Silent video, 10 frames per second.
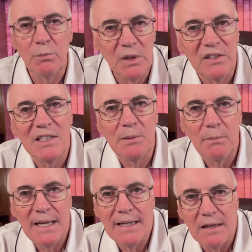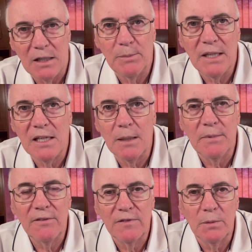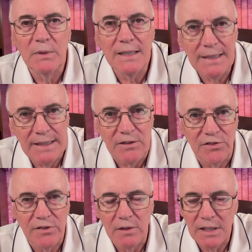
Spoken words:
million man army coming from the east.